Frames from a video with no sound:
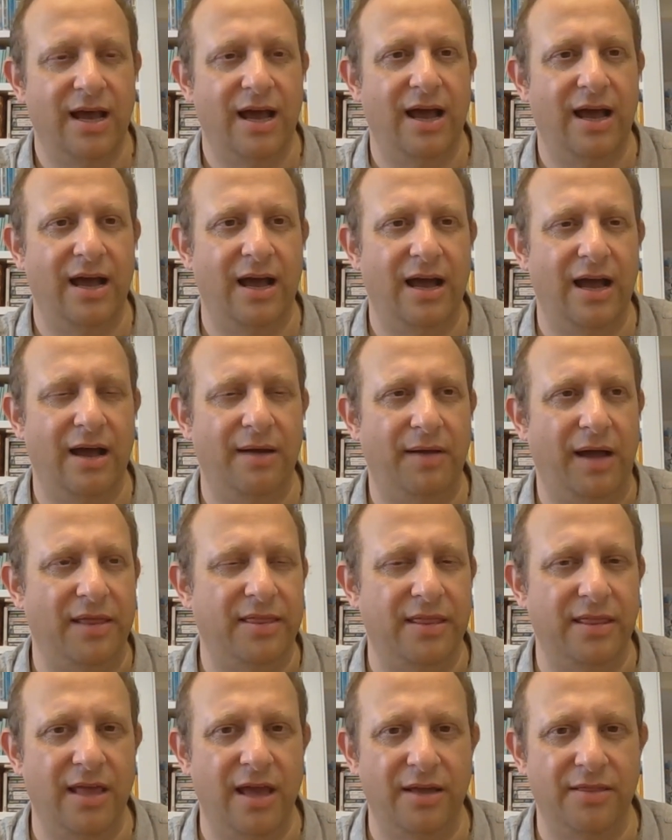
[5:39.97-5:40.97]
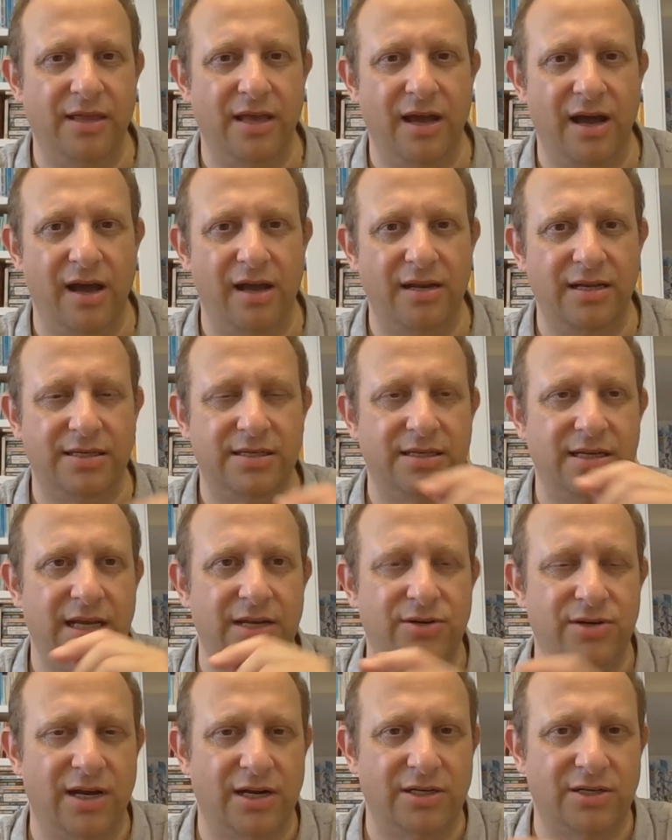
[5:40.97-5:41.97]
I think the earliest
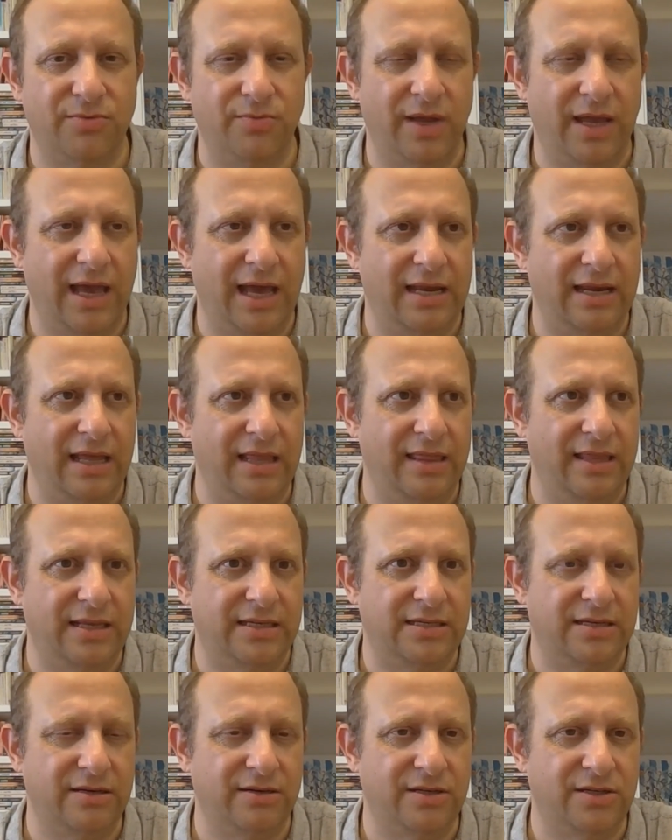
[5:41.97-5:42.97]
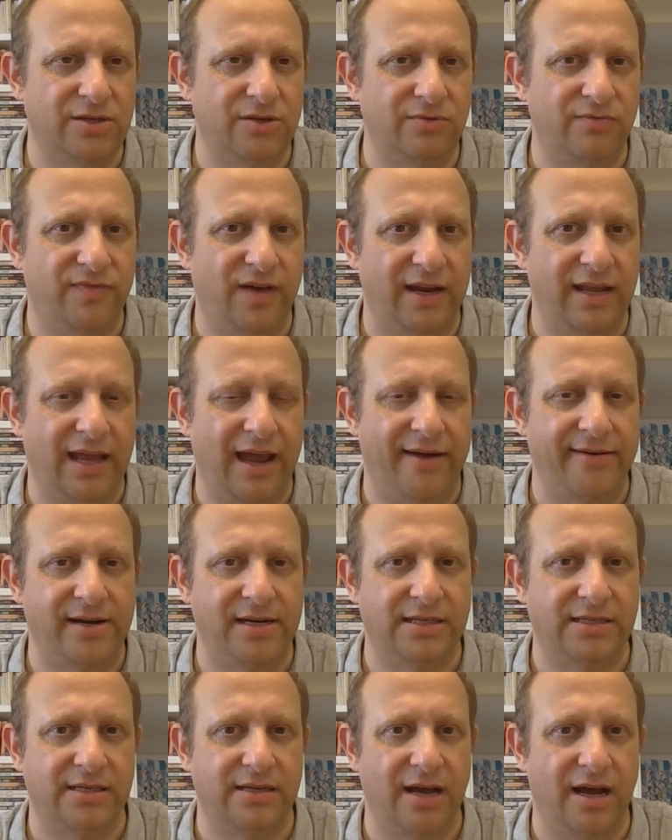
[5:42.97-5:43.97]
introduction we get in this to funny
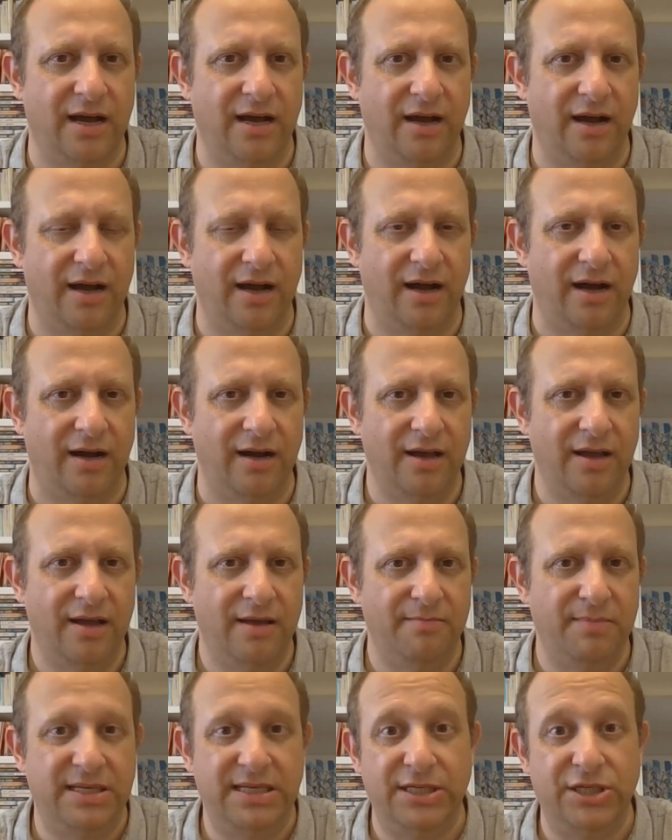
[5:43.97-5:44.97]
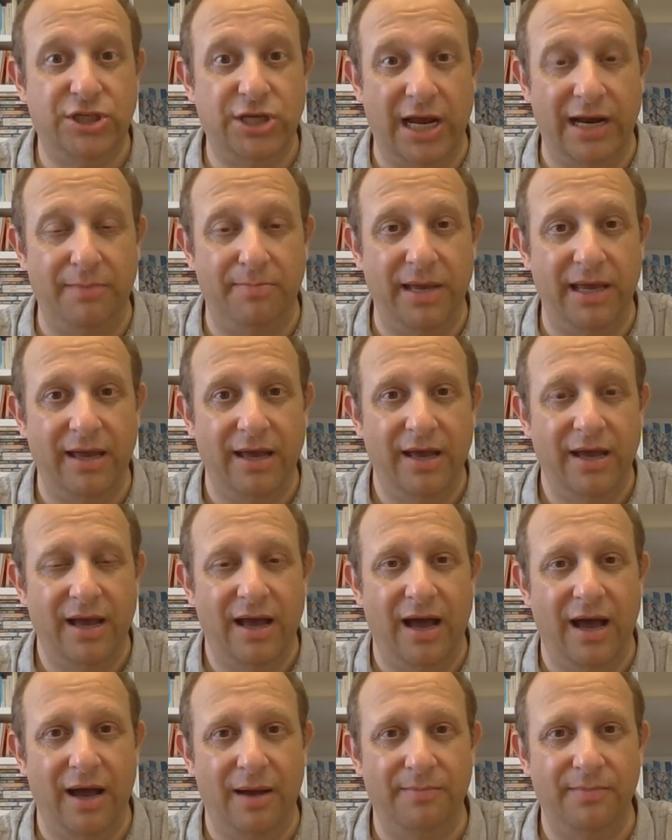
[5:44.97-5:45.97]
characters are Mrs. Jellyby,
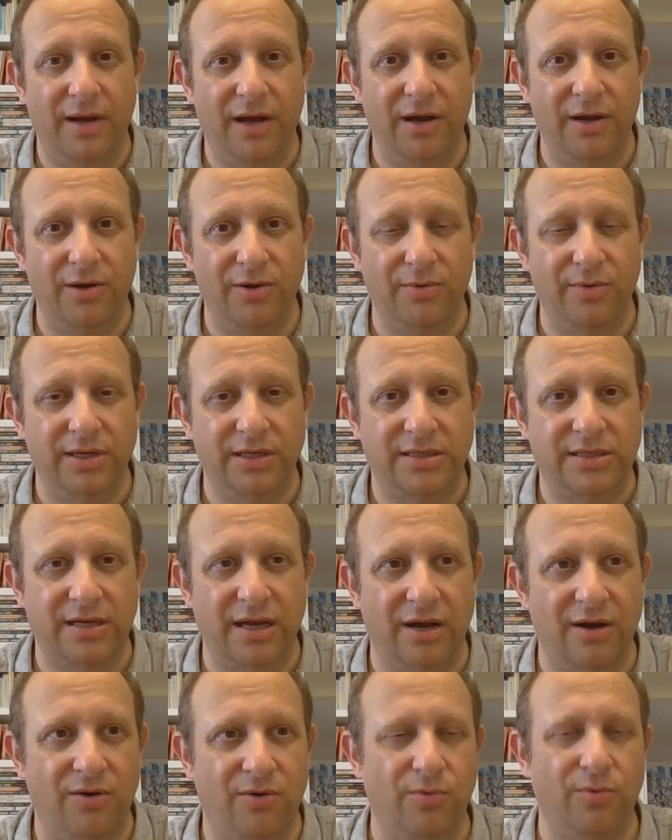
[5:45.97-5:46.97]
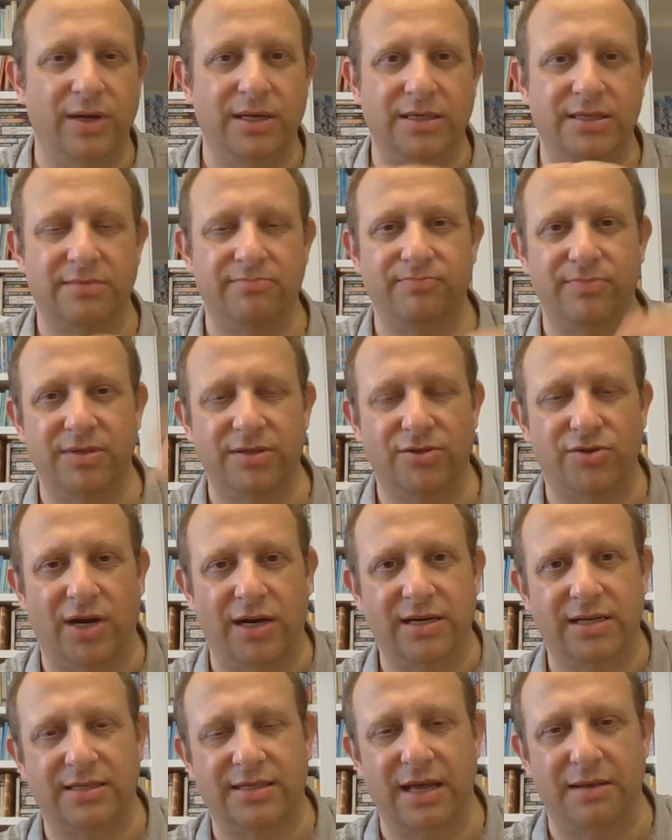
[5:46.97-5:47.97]
who is always
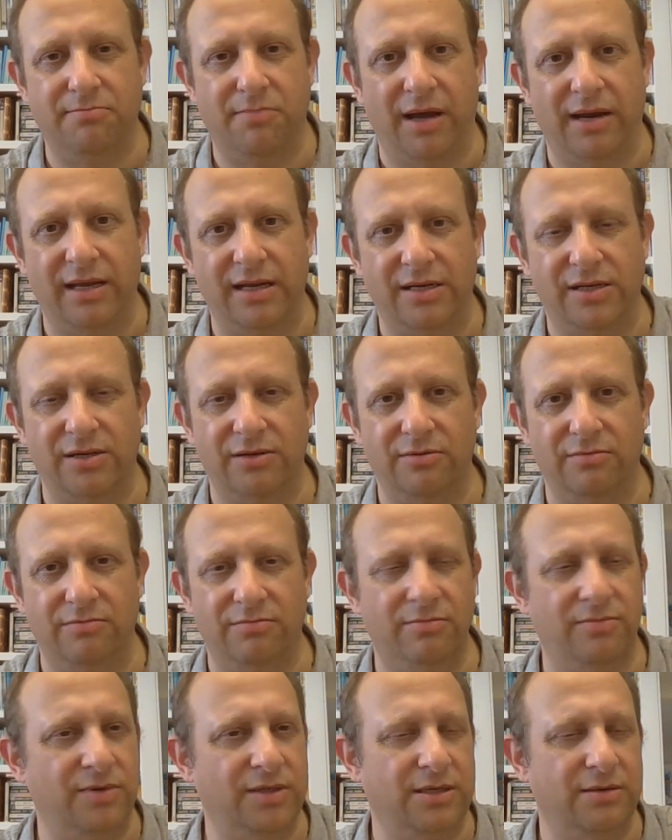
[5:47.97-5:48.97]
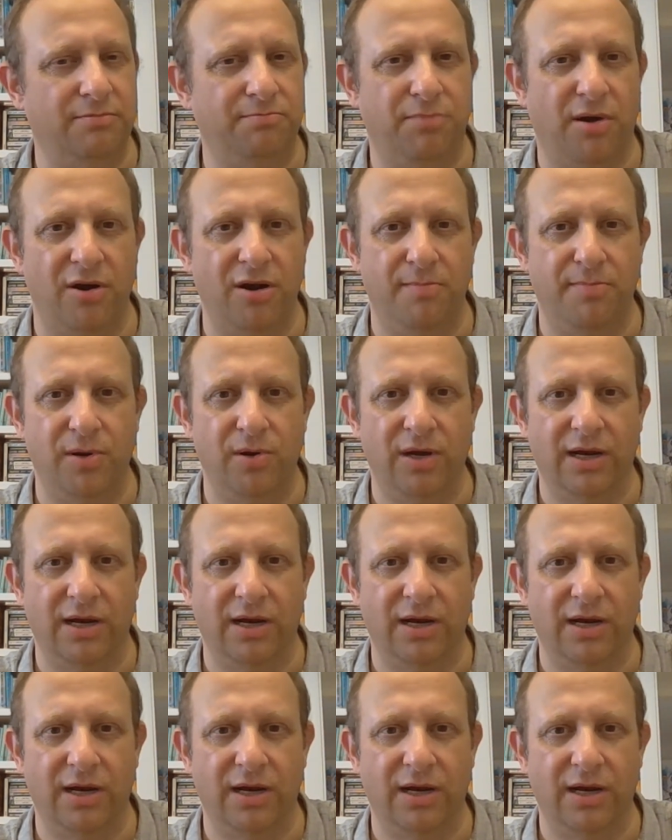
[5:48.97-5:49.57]
trying to send money to, was it Borya